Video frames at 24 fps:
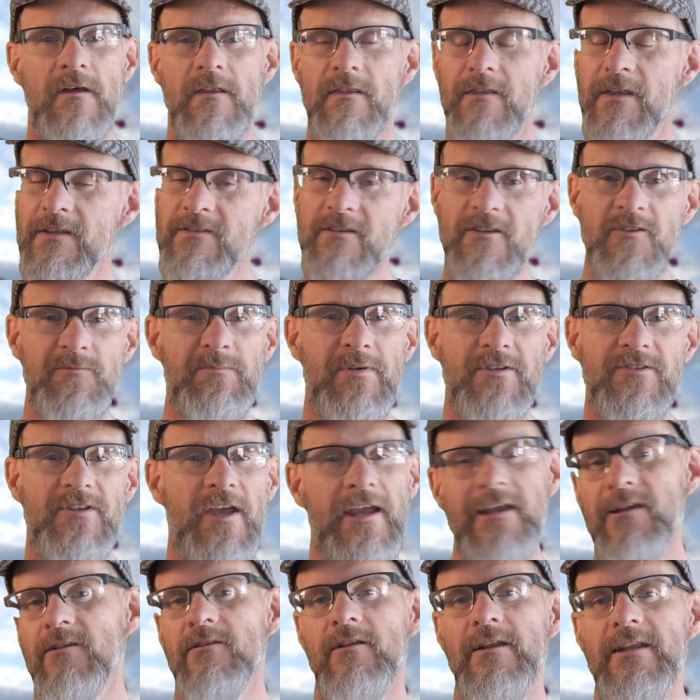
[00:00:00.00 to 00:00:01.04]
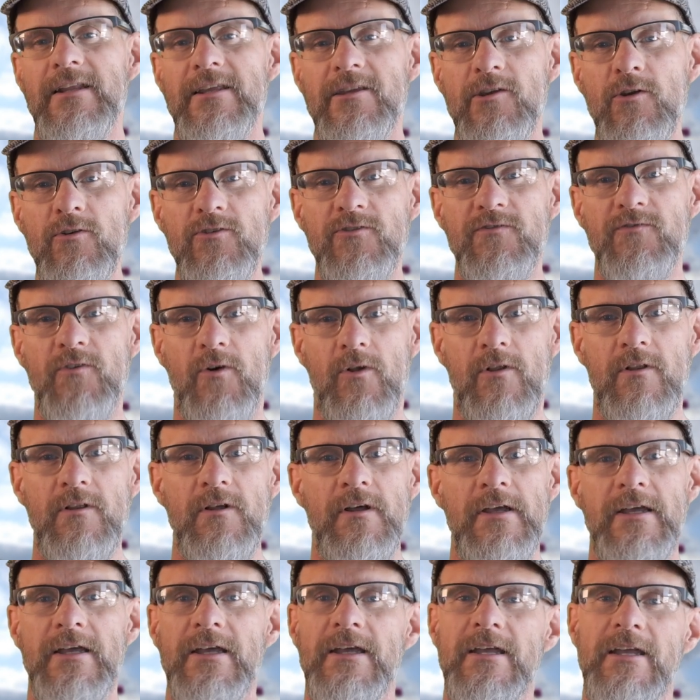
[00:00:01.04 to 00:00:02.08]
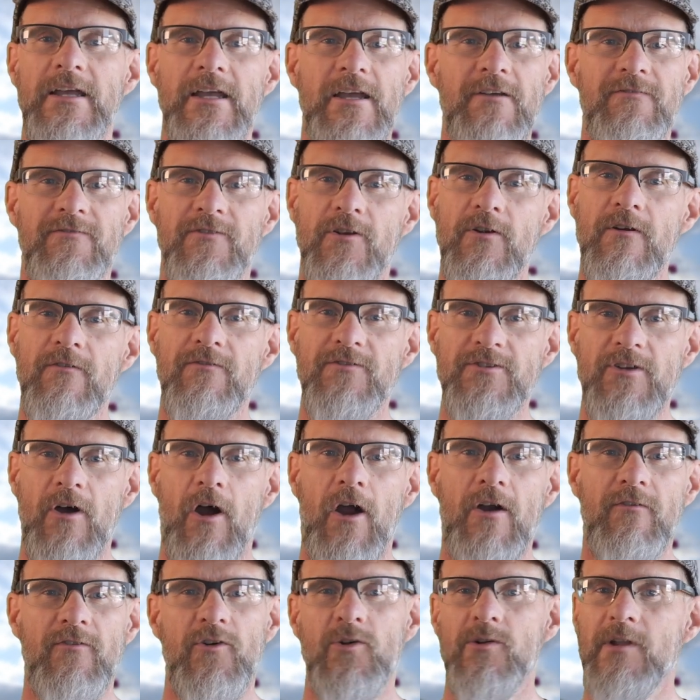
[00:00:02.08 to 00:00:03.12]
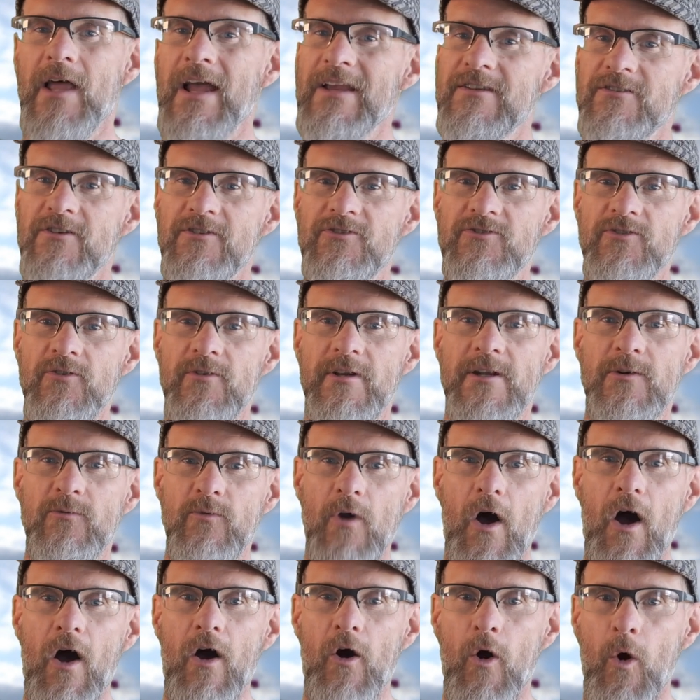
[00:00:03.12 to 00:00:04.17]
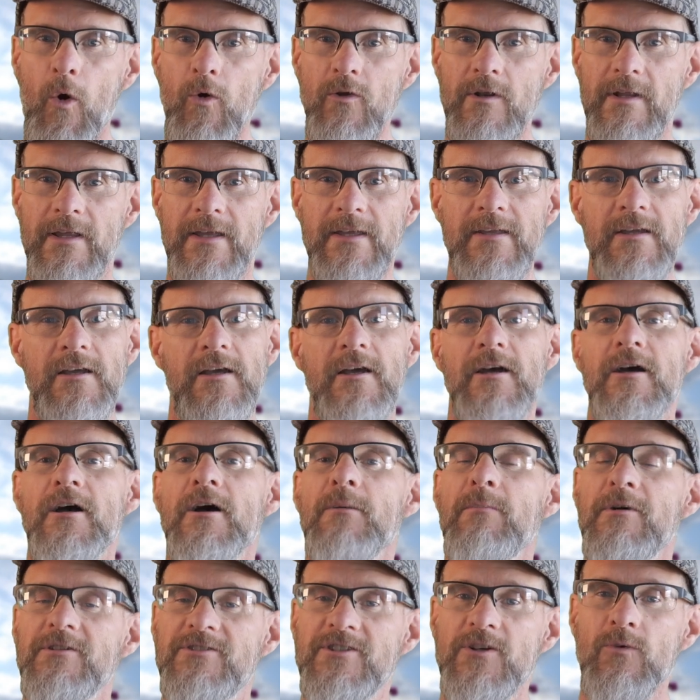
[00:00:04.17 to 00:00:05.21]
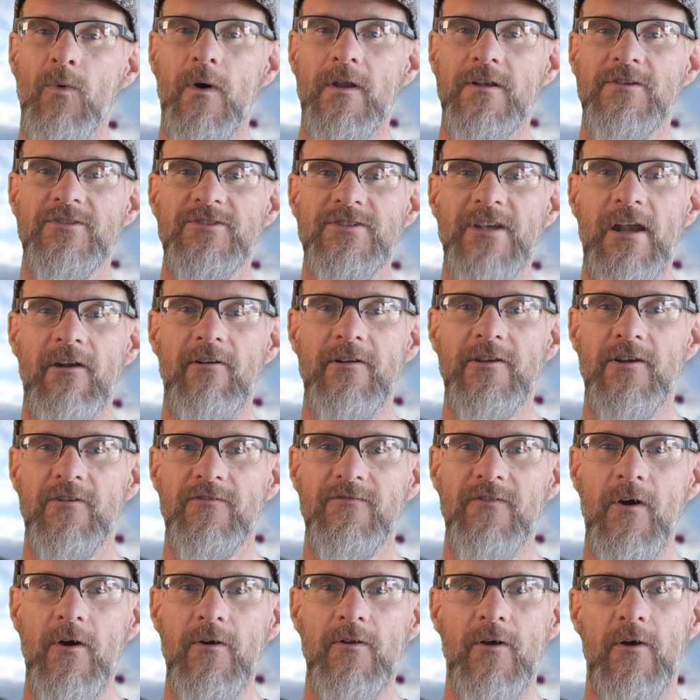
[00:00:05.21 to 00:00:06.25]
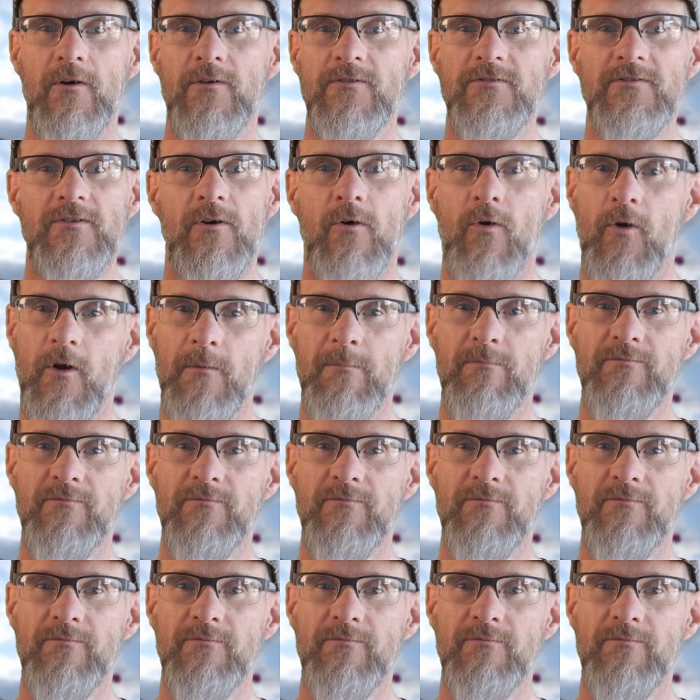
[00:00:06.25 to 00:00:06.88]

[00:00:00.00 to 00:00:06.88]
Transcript: This is particularly useful if you're a photographer who likes to shoot in RAW only, but you want to share your photos or